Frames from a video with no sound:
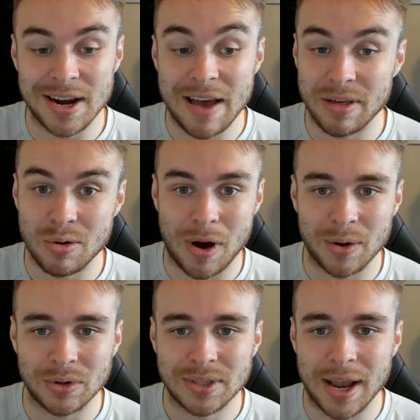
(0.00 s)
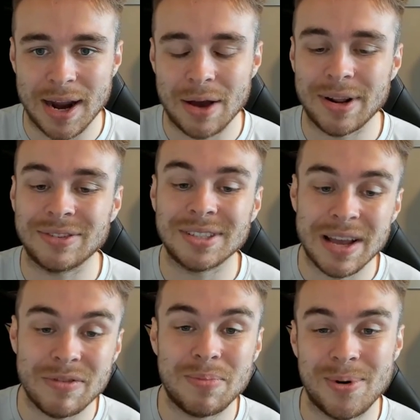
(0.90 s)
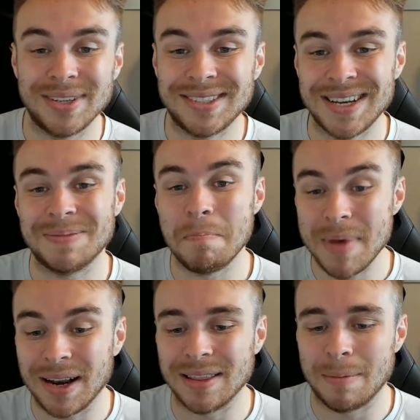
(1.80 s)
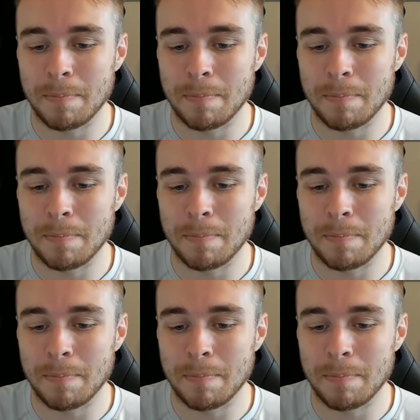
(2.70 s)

I never thought I would say, and I would have 7.6 mil in the